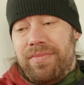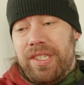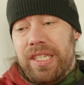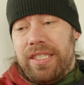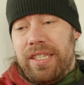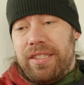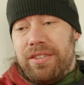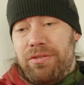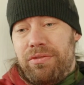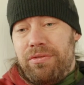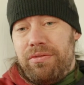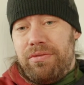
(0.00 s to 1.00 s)
is it
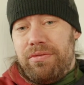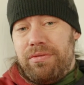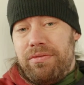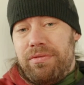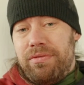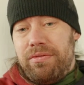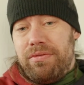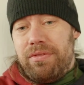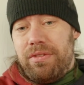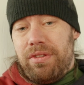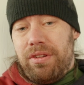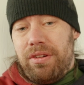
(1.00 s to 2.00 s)
too
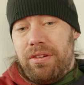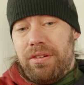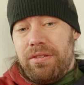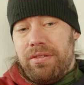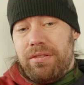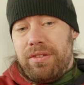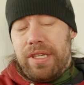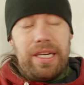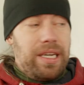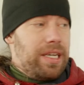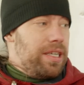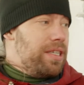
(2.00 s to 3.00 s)
long?
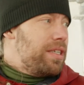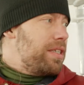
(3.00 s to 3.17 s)
Yeah.